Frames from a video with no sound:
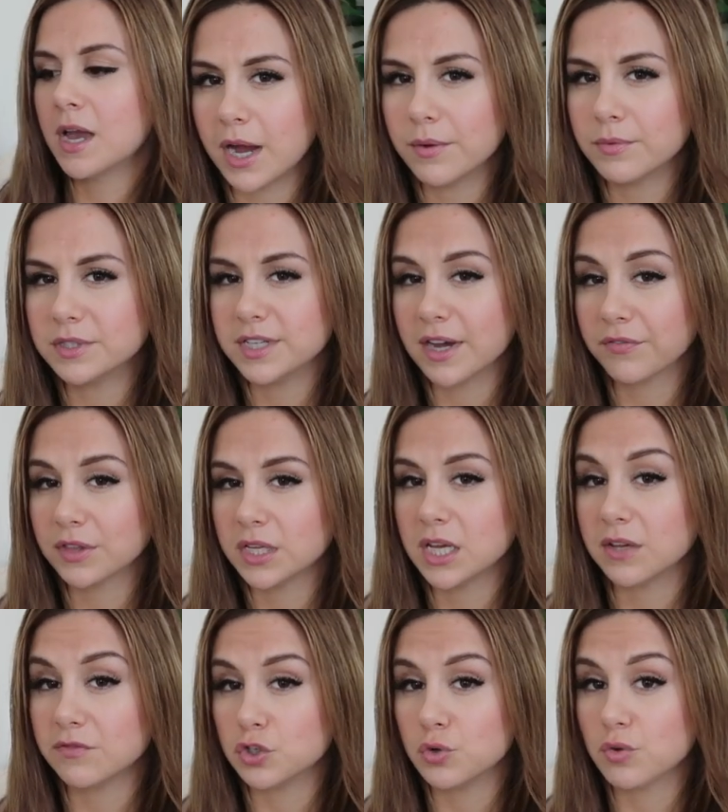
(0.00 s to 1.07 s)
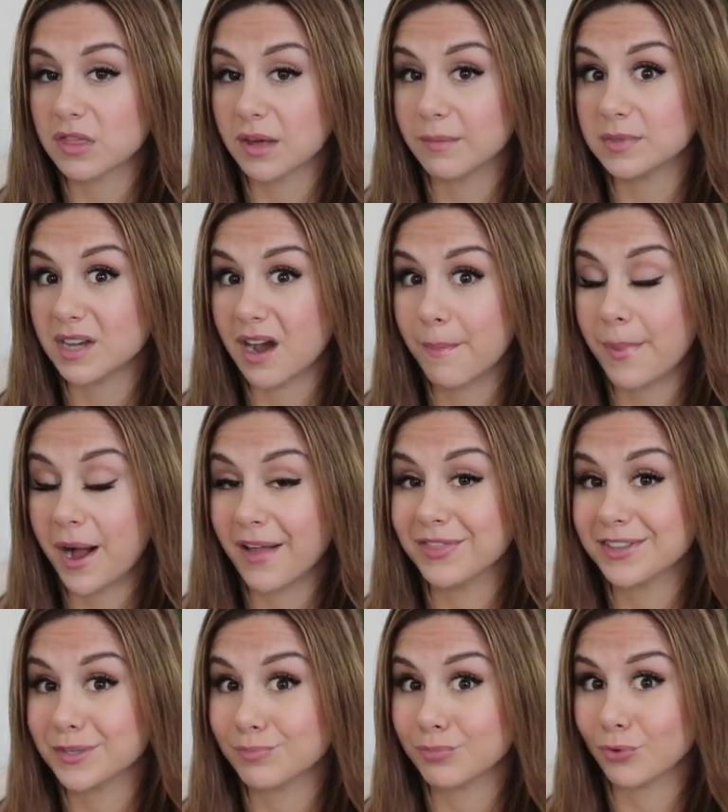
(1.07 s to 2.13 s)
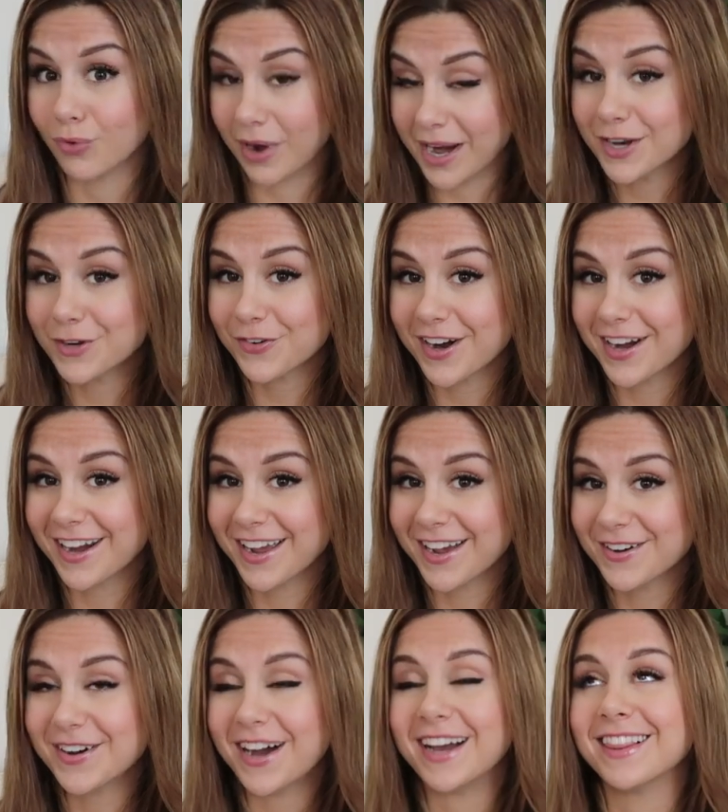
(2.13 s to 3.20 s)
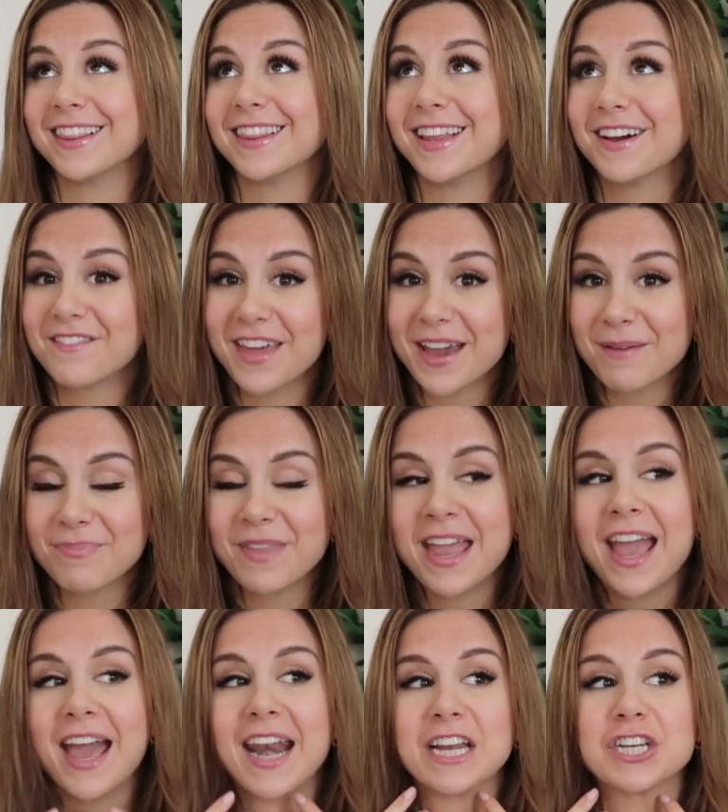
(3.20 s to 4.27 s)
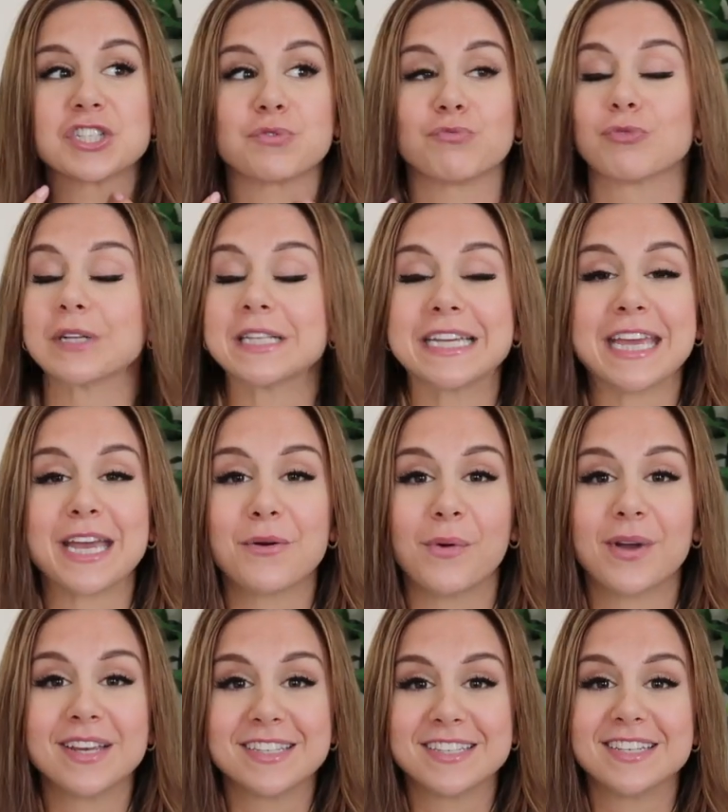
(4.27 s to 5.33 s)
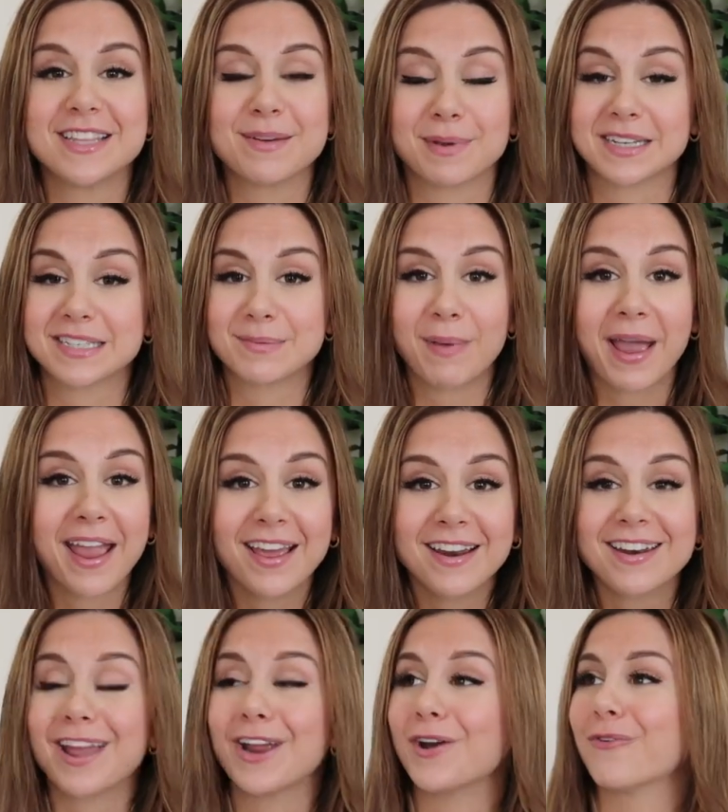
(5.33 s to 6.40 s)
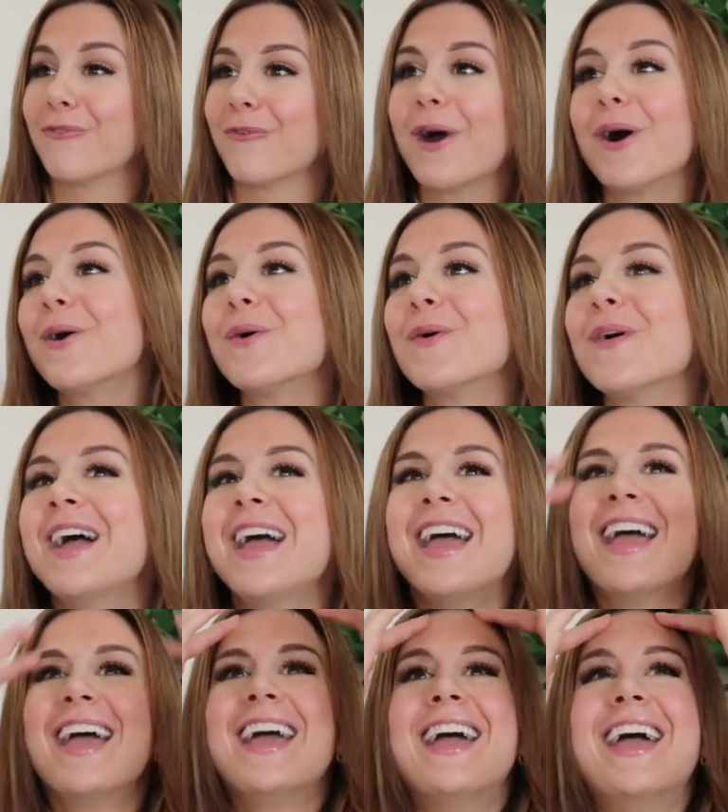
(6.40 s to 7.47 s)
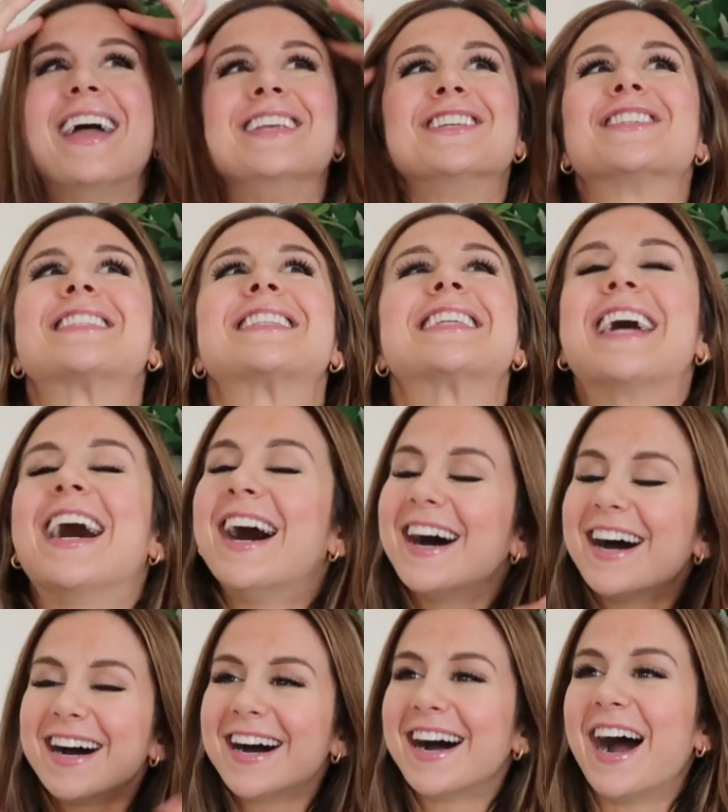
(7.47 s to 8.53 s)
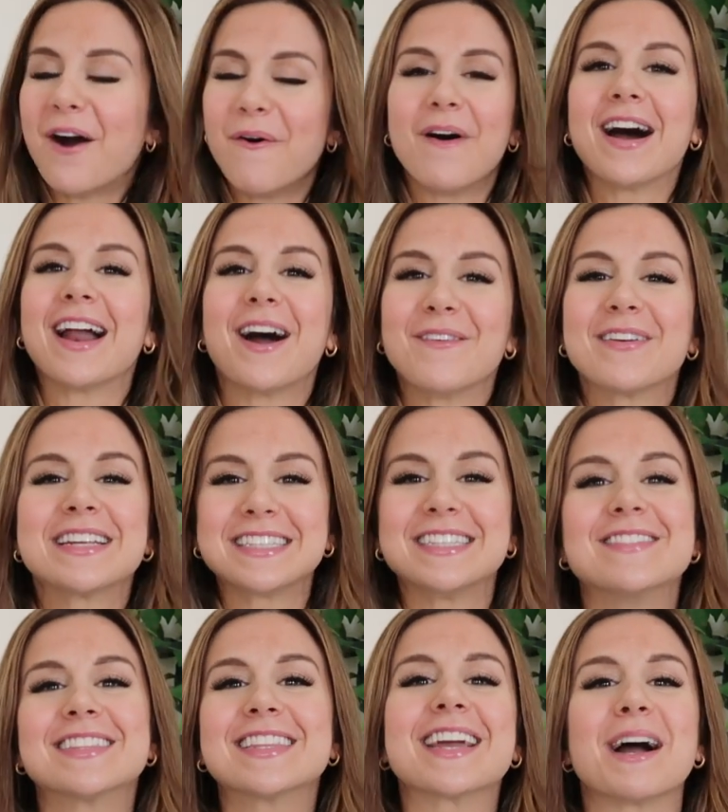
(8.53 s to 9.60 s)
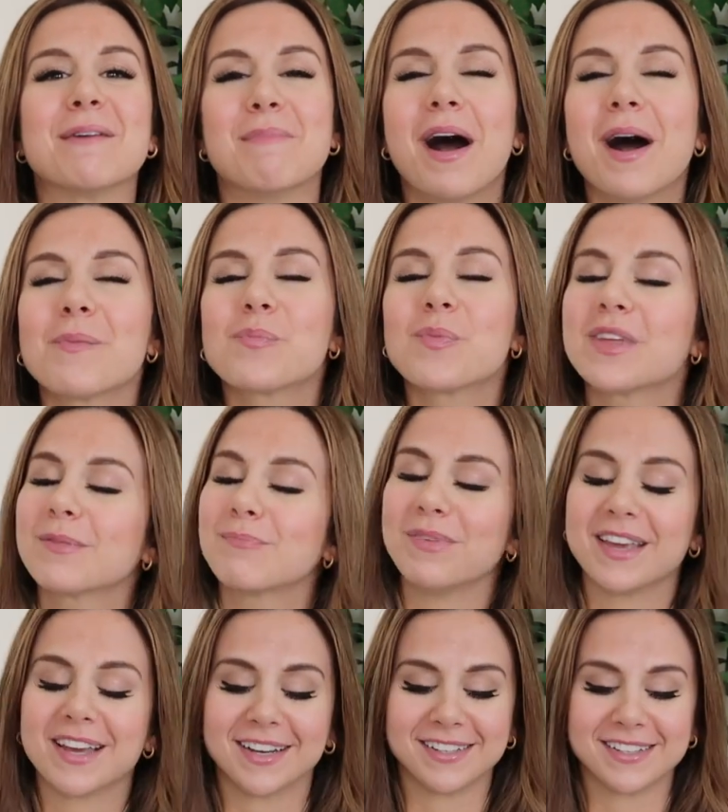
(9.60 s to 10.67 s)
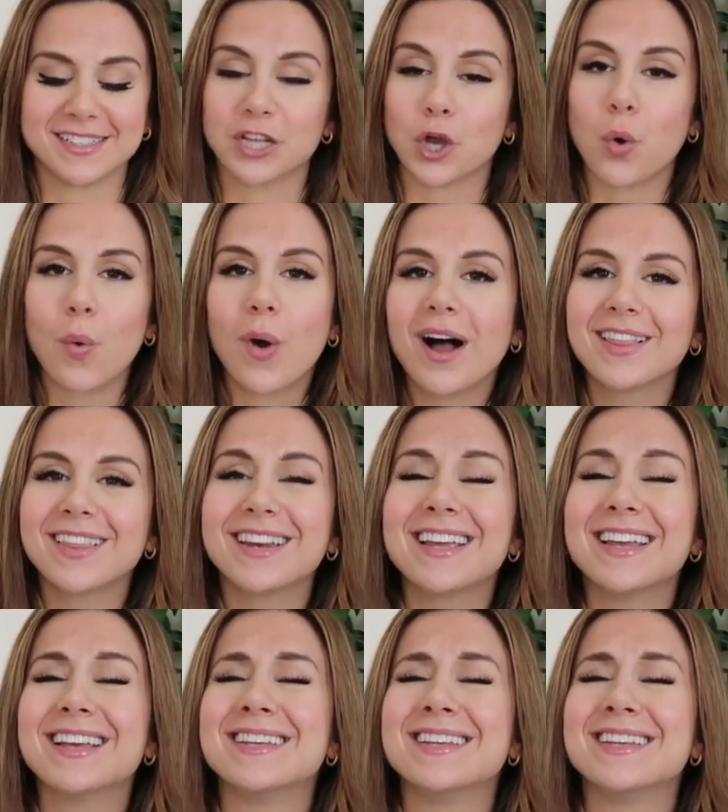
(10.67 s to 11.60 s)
I would definitely give two thumbs up on this brand right now. I love them and I just really can't wait to see them expand and grow and just... Ah, on. Oh, I wanna see what they come up with because the quality